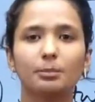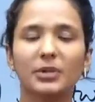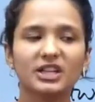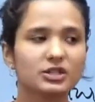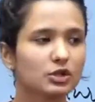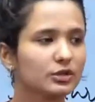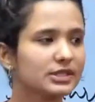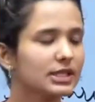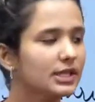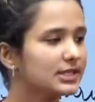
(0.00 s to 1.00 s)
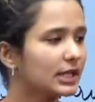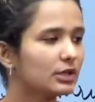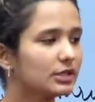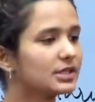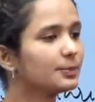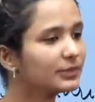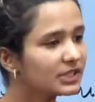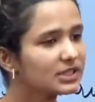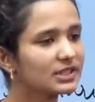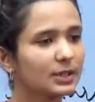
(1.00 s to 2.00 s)
based on, say, secularism,
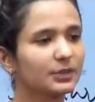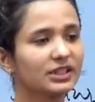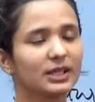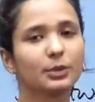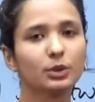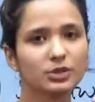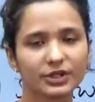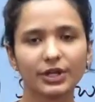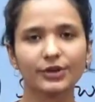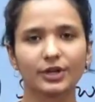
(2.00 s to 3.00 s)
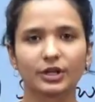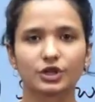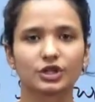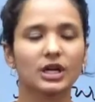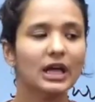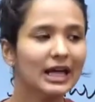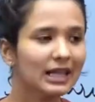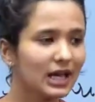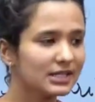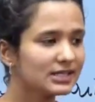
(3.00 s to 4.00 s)
this is something that I will use in the introduction.
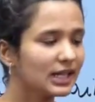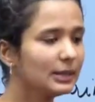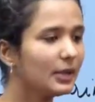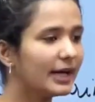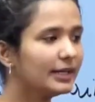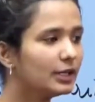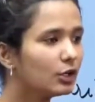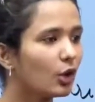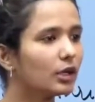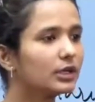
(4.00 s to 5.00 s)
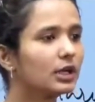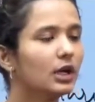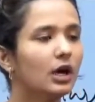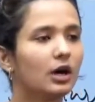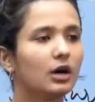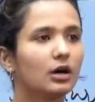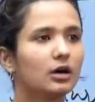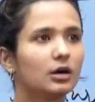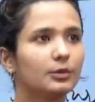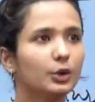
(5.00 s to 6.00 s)
Last time I did not,
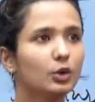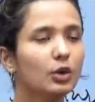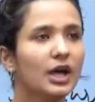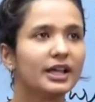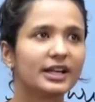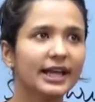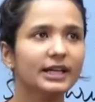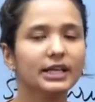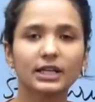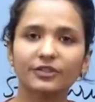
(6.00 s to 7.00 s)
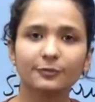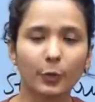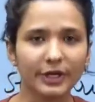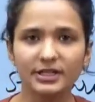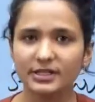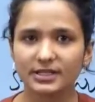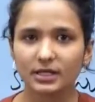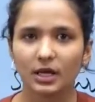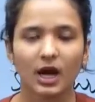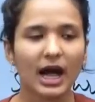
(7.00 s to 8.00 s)
write enough
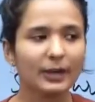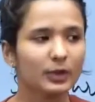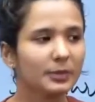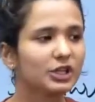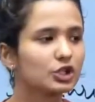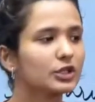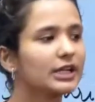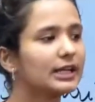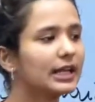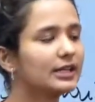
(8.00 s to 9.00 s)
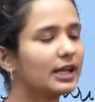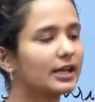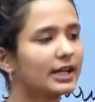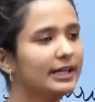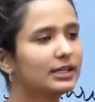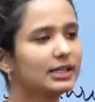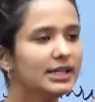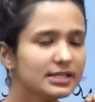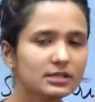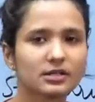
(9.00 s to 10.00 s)
points. I will make sure that I write at
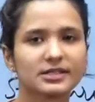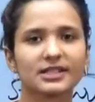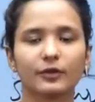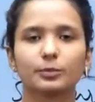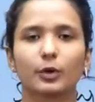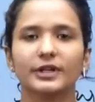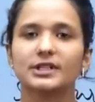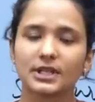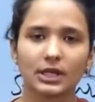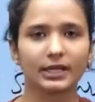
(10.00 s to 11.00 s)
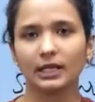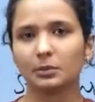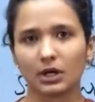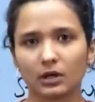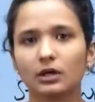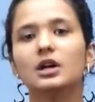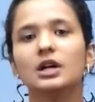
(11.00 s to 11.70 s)
least 7 points in a 10 marker.